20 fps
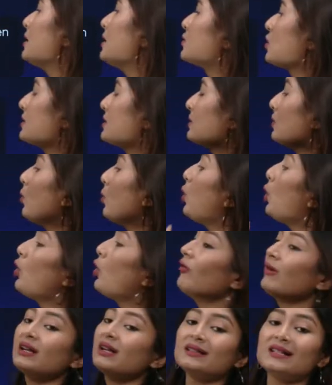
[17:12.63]
So, who
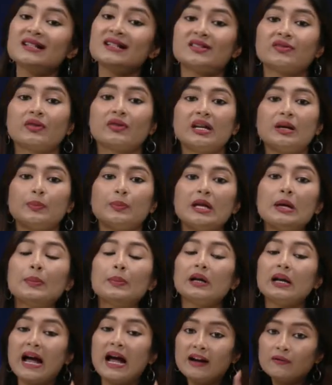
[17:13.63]
were these three
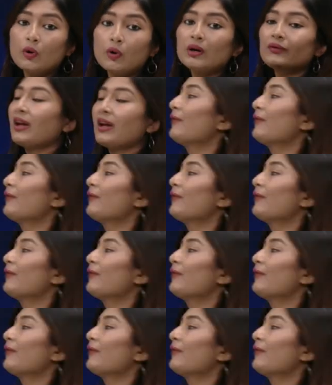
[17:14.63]
people? And what